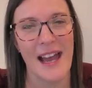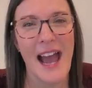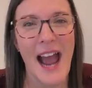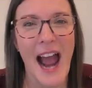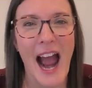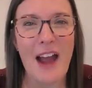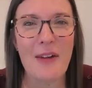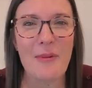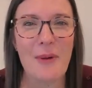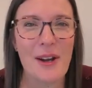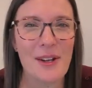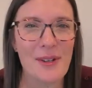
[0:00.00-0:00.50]

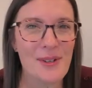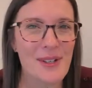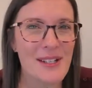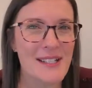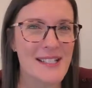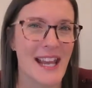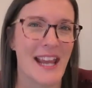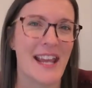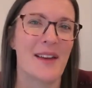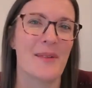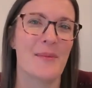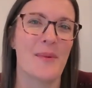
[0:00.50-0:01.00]
I want you to
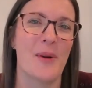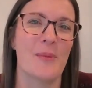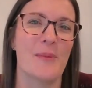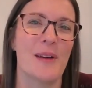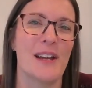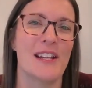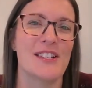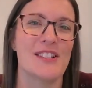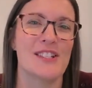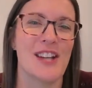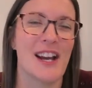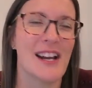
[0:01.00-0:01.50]
take a
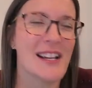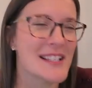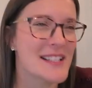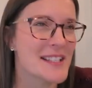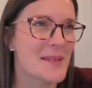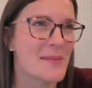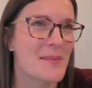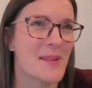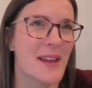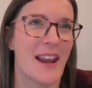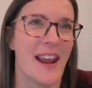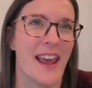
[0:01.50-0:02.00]
moment, just a
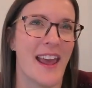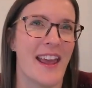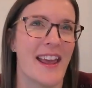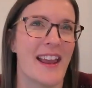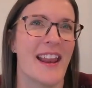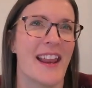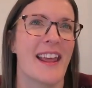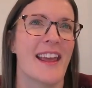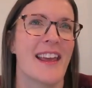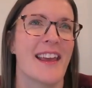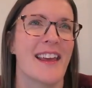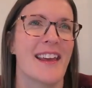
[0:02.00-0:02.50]
minute,
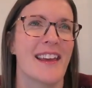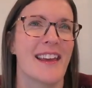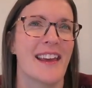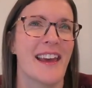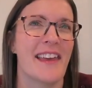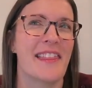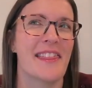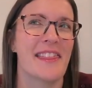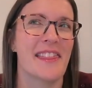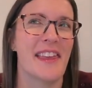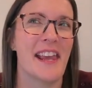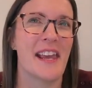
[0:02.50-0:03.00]

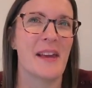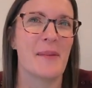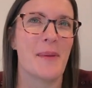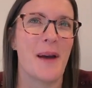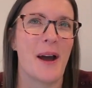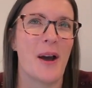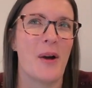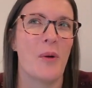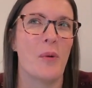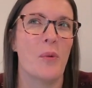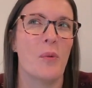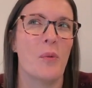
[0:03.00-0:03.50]
and think
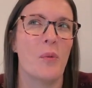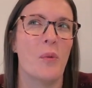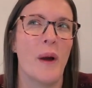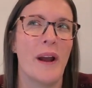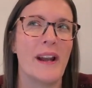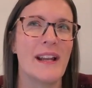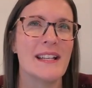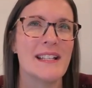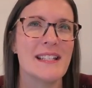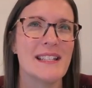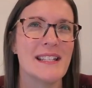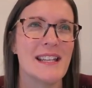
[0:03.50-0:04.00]
about what
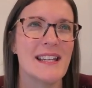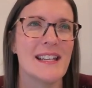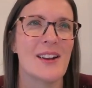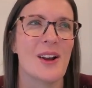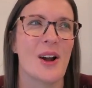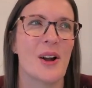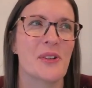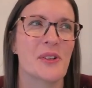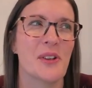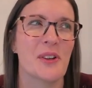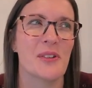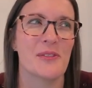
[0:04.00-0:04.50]
is it
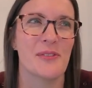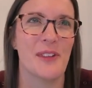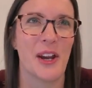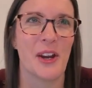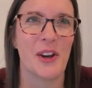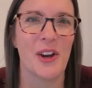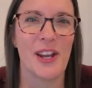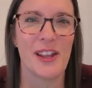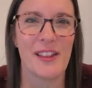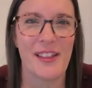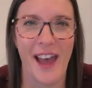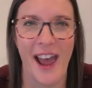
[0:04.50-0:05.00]
on your
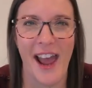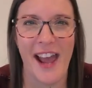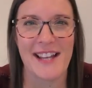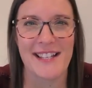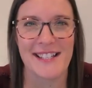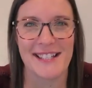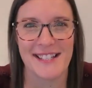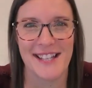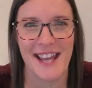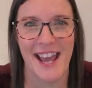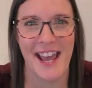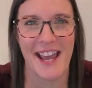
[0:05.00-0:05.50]
very
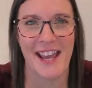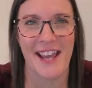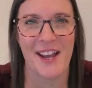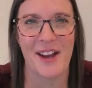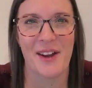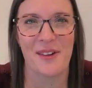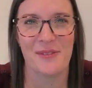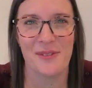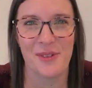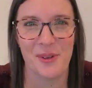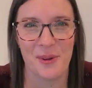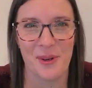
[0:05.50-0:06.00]
last day
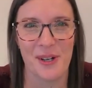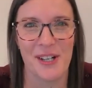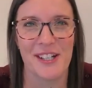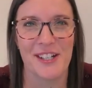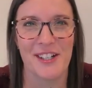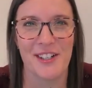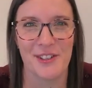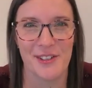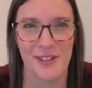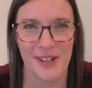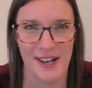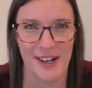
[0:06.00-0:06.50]
of your
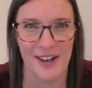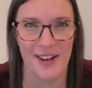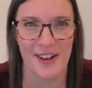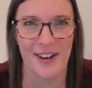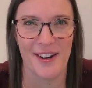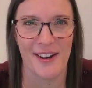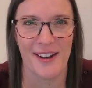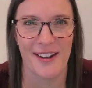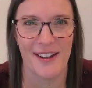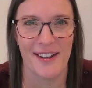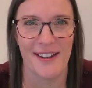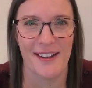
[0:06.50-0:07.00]

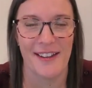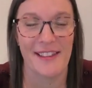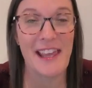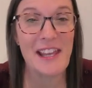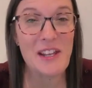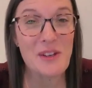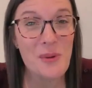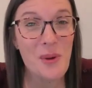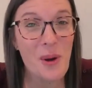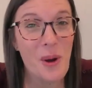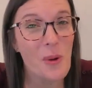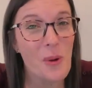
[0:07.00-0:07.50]
career that
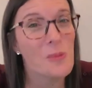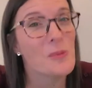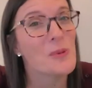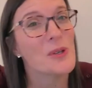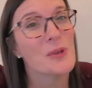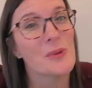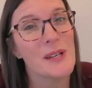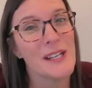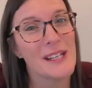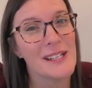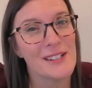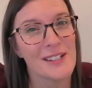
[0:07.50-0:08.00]
you hope you
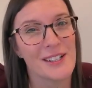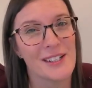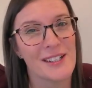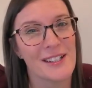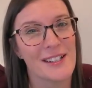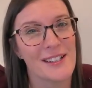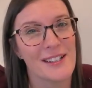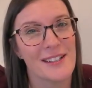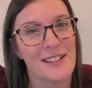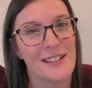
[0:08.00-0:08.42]
hear?